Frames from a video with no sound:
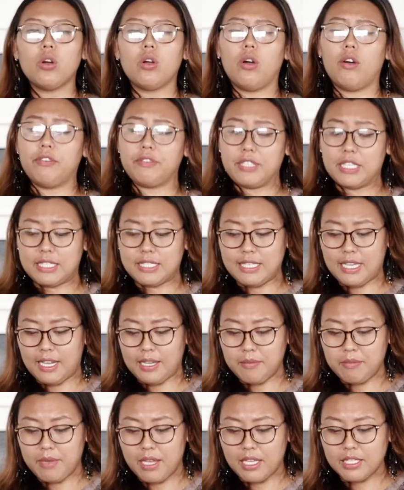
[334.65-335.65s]
of their
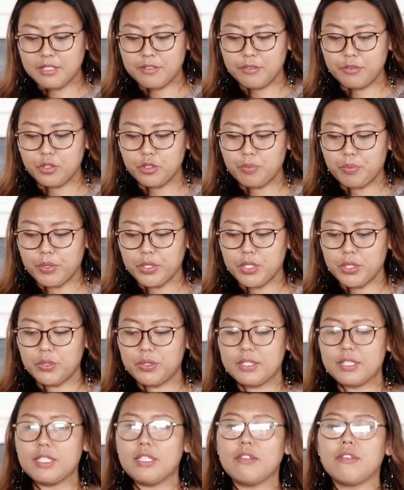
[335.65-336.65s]
time as food
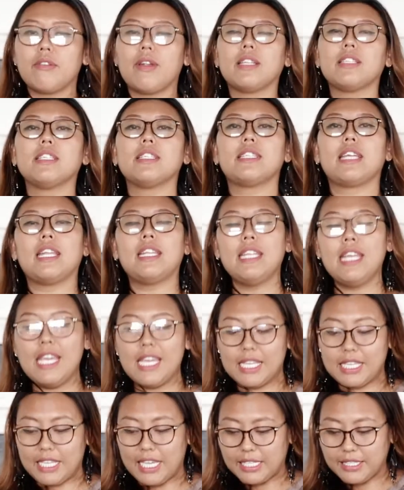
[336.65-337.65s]
producers rather
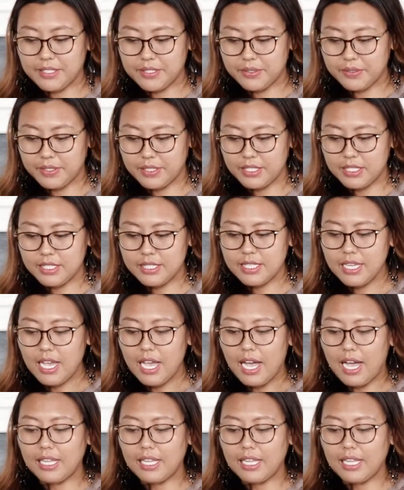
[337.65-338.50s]
than gatherers,